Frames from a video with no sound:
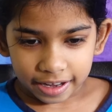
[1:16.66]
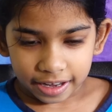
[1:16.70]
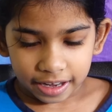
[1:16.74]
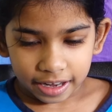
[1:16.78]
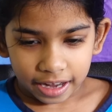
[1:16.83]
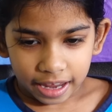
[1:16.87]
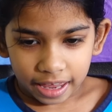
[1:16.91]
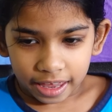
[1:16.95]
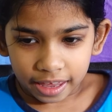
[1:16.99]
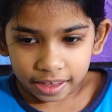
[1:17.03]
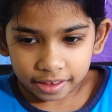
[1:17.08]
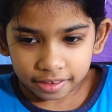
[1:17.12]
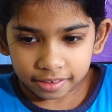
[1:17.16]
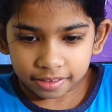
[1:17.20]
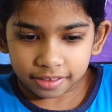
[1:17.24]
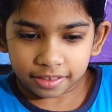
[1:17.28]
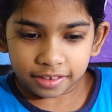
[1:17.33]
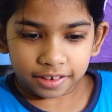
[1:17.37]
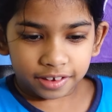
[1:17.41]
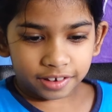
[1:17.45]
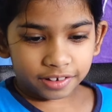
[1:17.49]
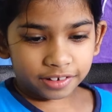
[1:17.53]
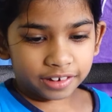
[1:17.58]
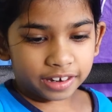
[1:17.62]

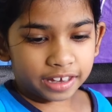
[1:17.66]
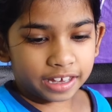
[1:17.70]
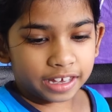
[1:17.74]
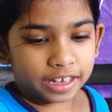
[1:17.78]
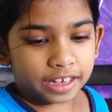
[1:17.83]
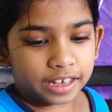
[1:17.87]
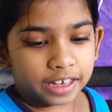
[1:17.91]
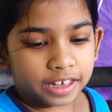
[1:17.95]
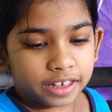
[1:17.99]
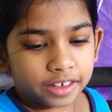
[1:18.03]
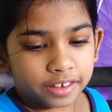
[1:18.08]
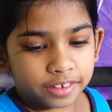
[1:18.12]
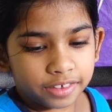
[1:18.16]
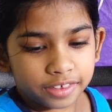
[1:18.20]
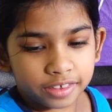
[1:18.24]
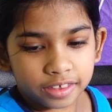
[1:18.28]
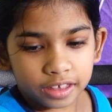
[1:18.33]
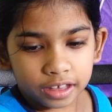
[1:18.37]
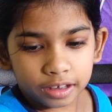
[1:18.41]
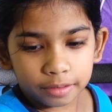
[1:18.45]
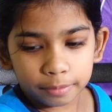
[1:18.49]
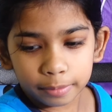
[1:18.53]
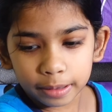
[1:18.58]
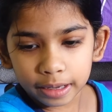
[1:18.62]
Next you need is
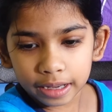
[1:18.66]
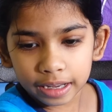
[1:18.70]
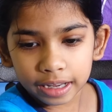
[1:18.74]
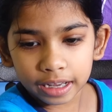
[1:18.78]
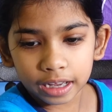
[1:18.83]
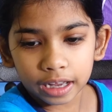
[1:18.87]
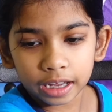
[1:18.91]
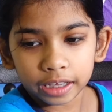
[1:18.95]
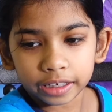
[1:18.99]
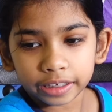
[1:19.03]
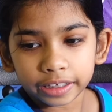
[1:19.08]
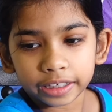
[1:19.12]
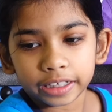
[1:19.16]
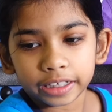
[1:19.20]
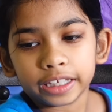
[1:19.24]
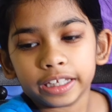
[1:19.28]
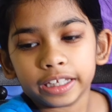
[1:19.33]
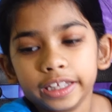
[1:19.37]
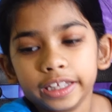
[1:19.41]
some honey.